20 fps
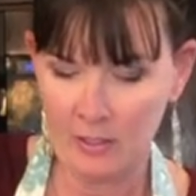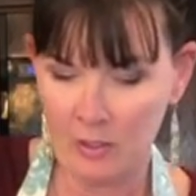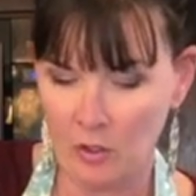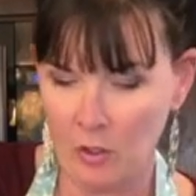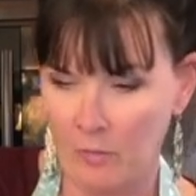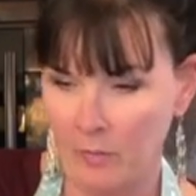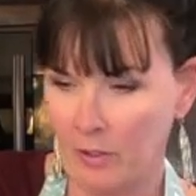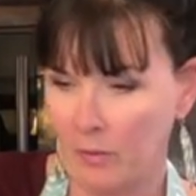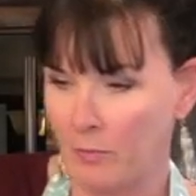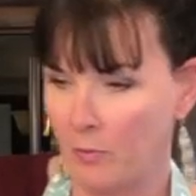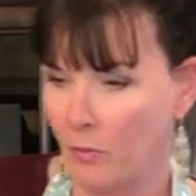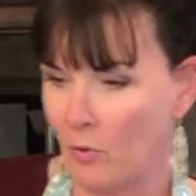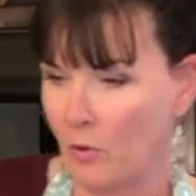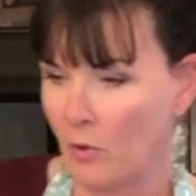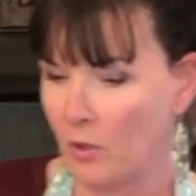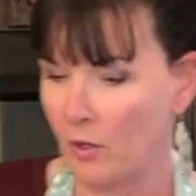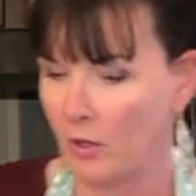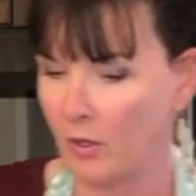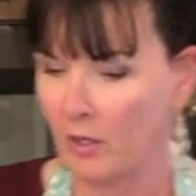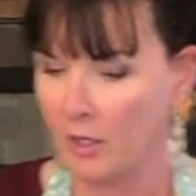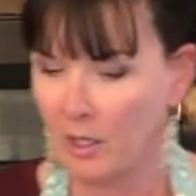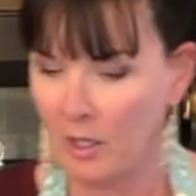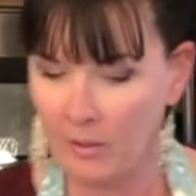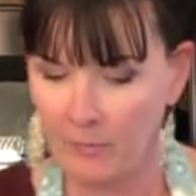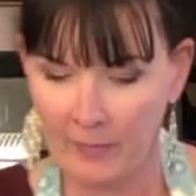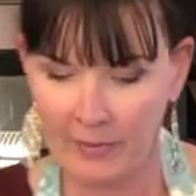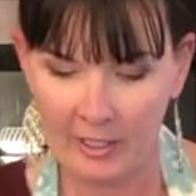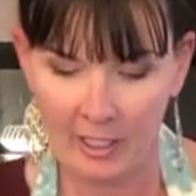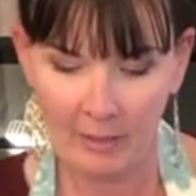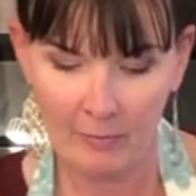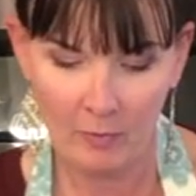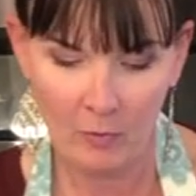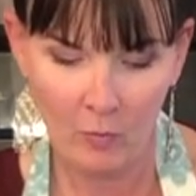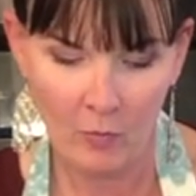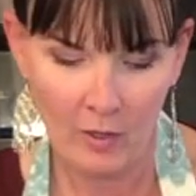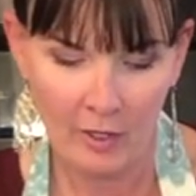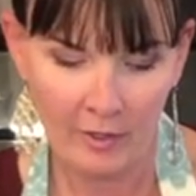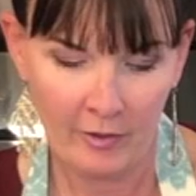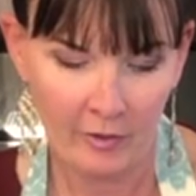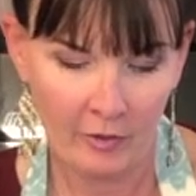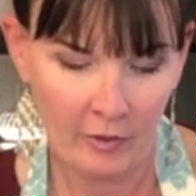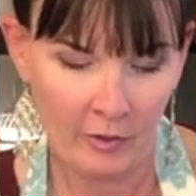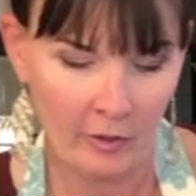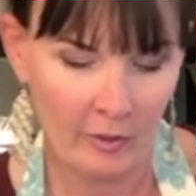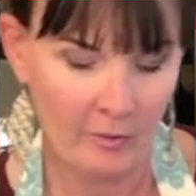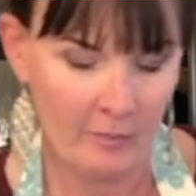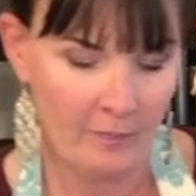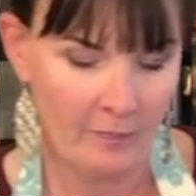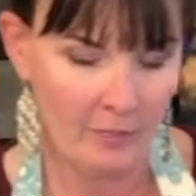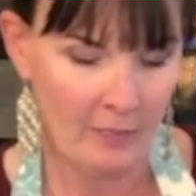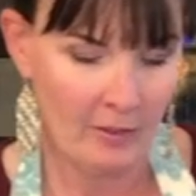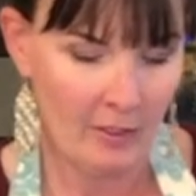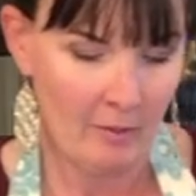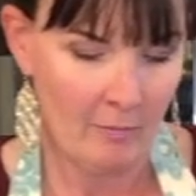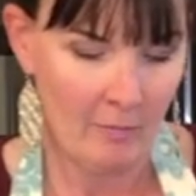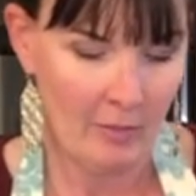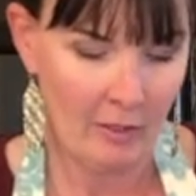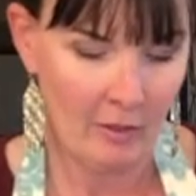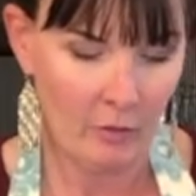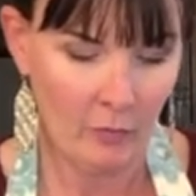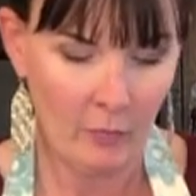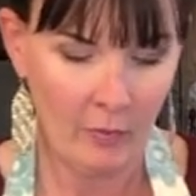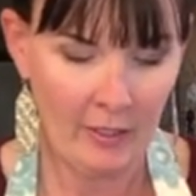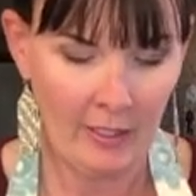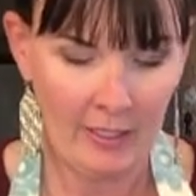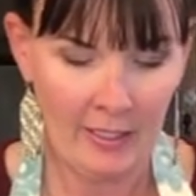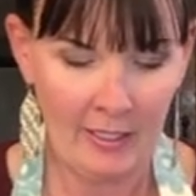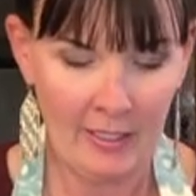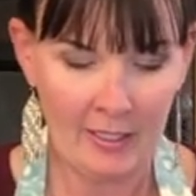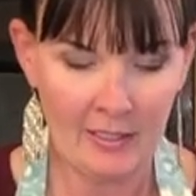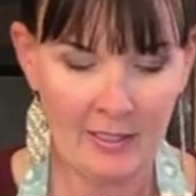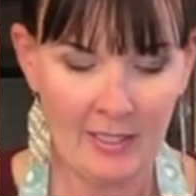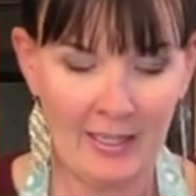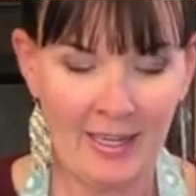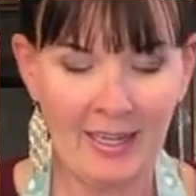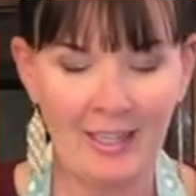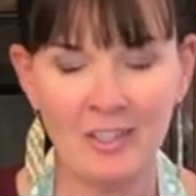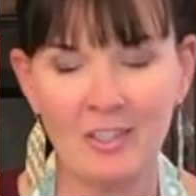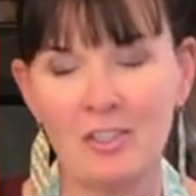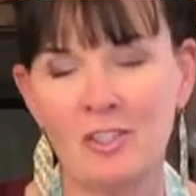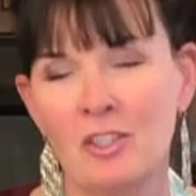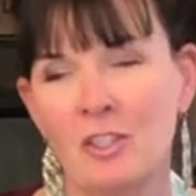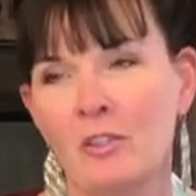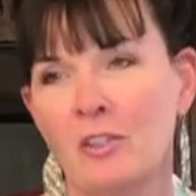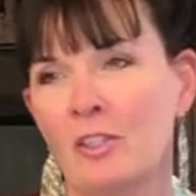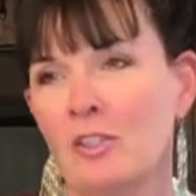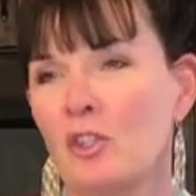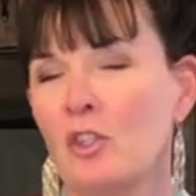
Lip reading: So I'm going to pour my cup of water, my 3 eggs, and I just do this.